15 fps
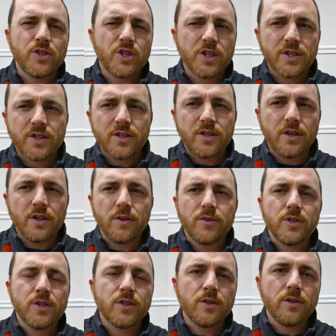just
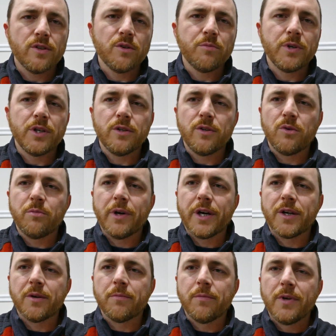a little bit of lube on
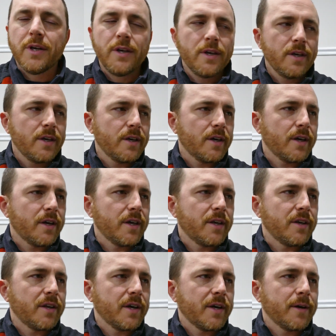them.
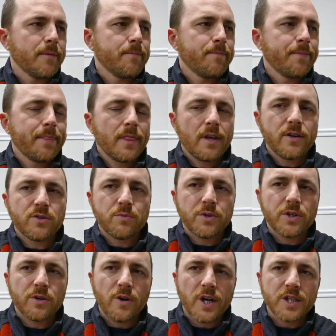And because with the
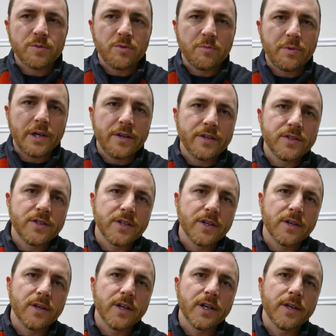Crossman pellets,
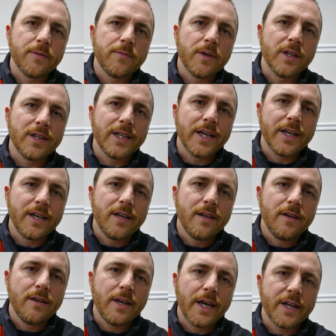they're a lead
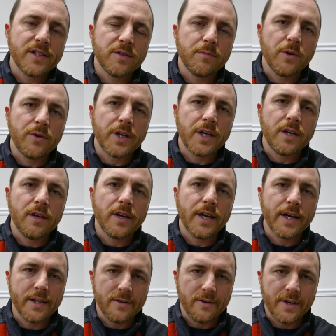antimony
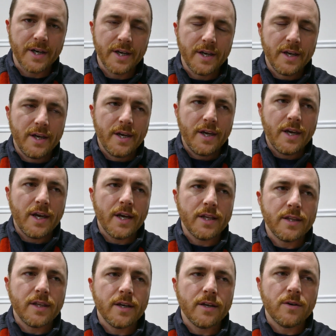alloy,
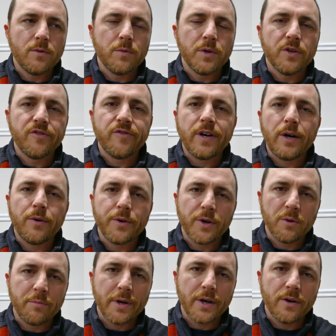and they will foul
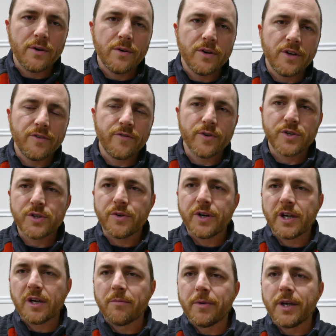your barrel if you're
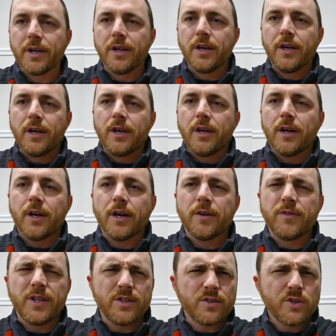shooting them at.
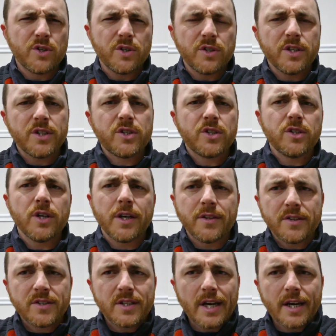These will shoot this on the
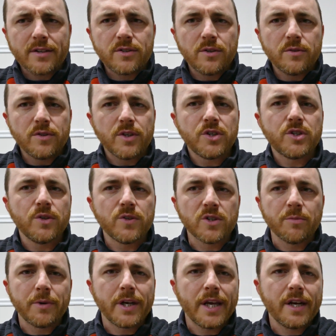stock tune. This shoots
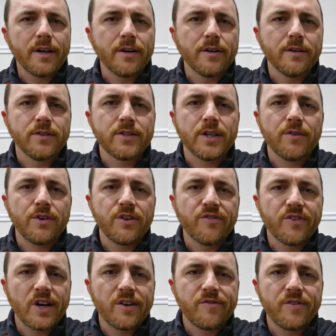them at
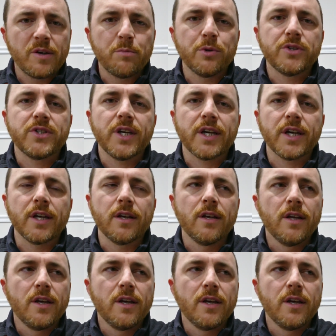875 feet per second.